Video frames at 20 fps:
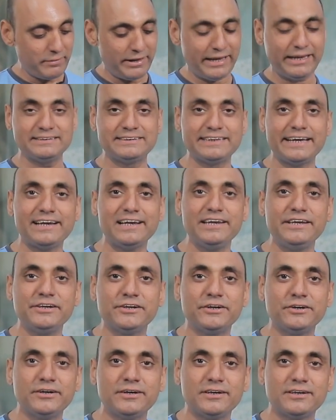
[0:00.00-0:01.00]
exactly
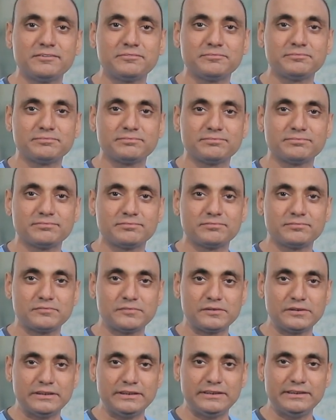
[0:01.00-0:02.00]
here
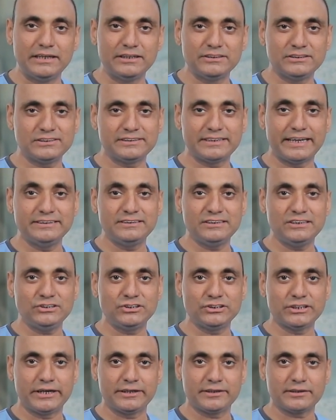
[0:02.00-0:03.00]
there is a sizing
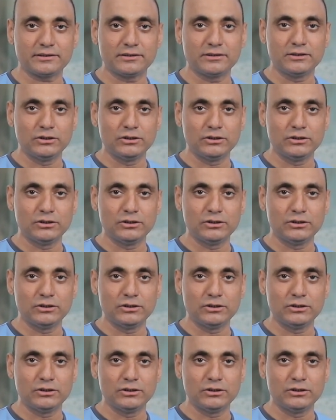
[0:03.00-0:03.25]
chart.